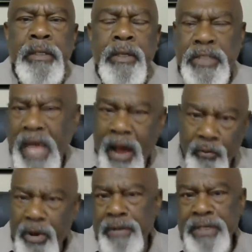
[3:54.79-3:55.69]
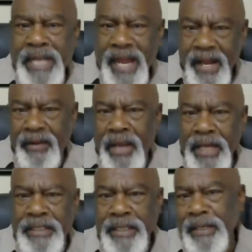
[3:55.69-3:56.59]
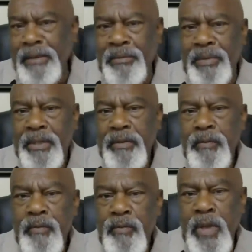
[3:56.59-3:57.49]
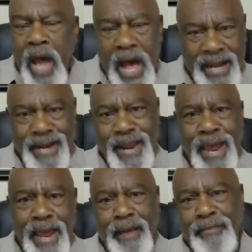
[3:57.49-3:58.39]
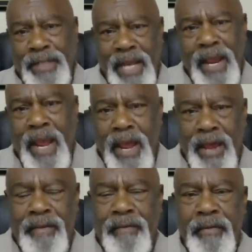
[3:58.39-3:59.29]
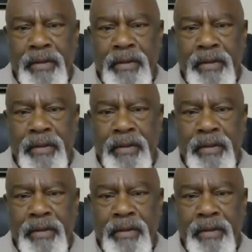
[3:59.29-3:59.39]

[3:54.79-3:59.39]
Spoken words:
because I wasn't down like them, I didn't have what they have,